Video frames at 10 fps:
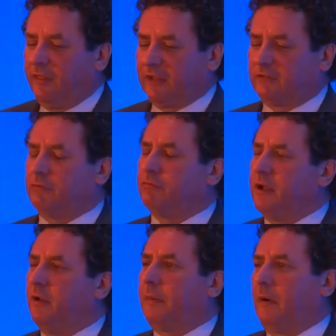that's a
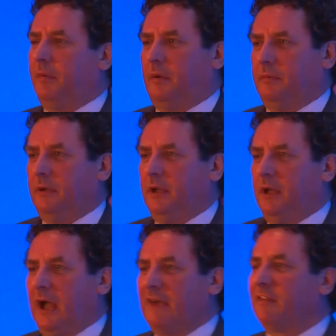real problem.
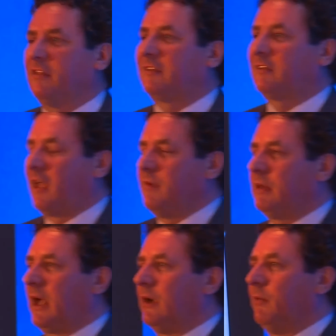Having the same
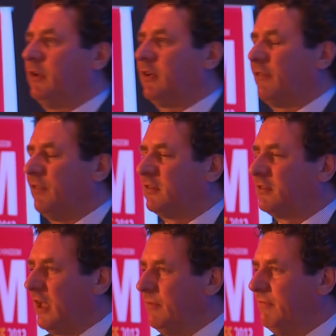language, having the
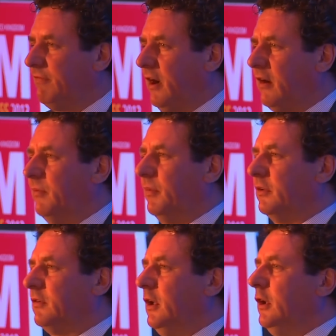same
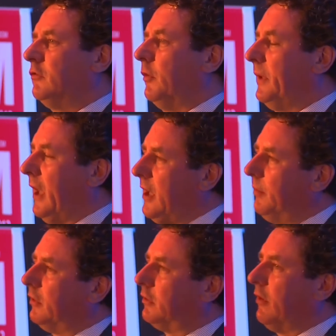environment to be
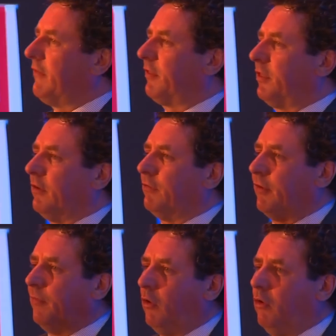able to do everything
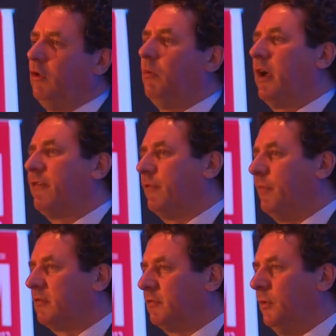from all the way from
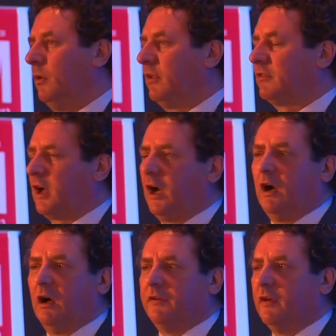the smallest
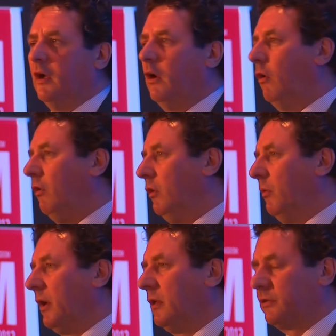card all
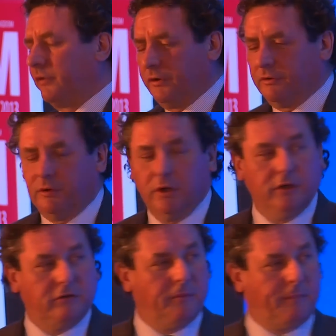the way
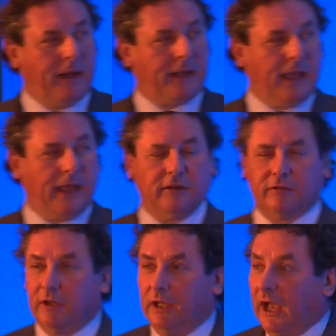through to the back
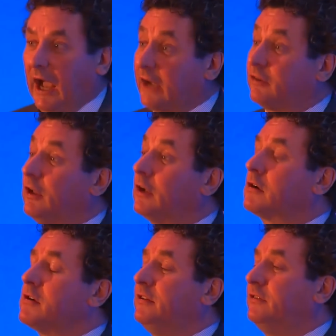end actually
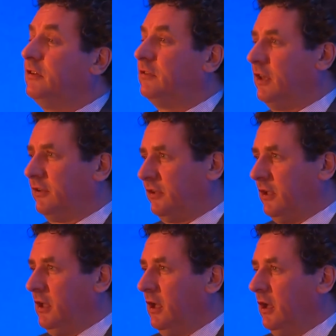increases
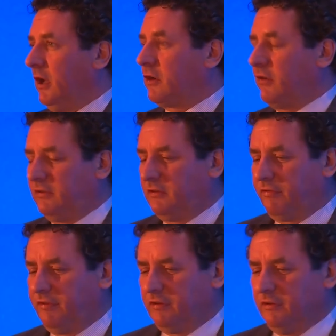agility, increases
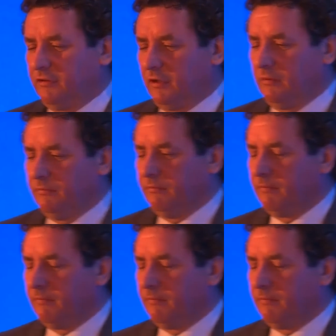efficiency.